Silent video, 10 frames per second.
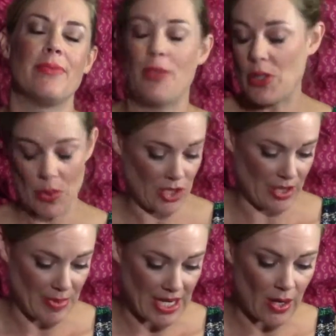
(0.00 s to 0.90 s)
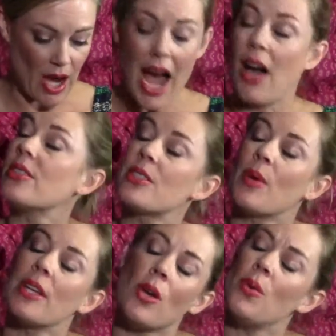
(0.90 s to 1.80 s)
first question being, how does
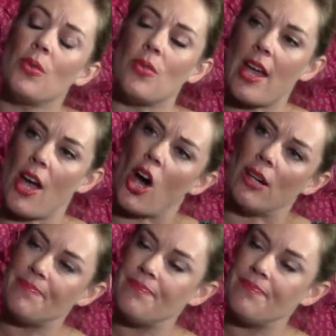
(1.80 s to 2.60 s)
one know who they are?